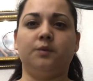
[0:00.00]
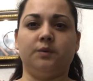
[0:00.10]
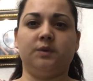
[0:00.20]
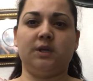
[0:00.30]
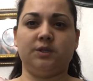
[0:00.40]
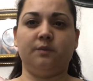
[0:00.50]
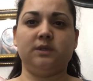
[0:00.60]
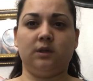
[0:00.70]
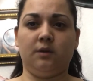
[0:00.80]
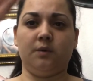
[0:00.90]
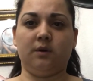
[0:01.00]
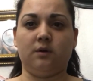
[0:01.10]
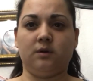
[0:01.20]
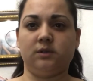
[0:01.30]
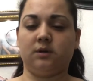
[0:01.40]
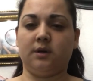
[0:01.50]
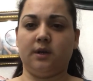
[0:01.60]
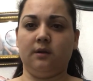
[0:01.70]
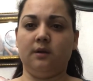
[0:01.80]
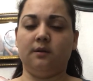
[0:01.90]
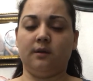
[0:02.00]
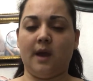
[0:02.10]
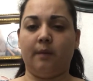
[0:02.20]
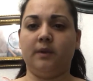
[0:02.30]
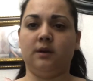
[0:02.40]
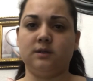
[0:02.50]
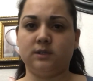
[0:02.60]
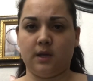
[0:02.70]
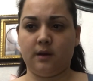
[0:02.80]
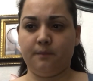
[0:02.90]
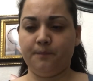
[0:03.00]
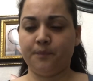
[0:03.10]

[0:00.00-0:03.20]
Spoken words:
rotation, basically where it all started, in the capillaries again.